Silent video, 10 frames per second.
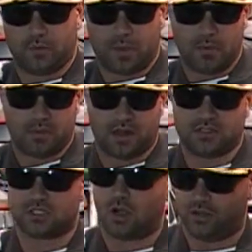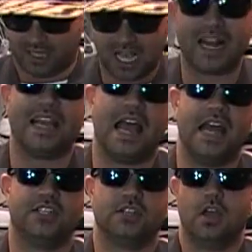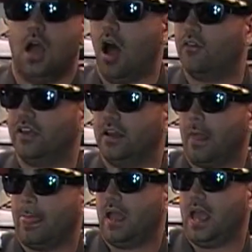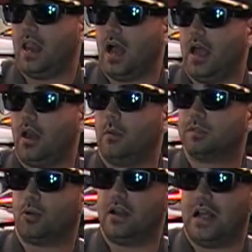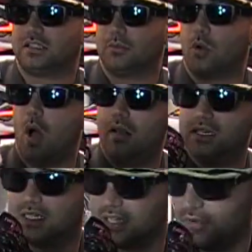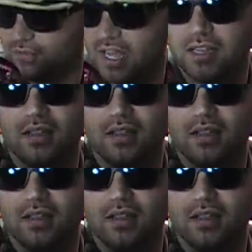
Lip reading: the people that are just on the cutting edge of it, and always putting out some quality stuff like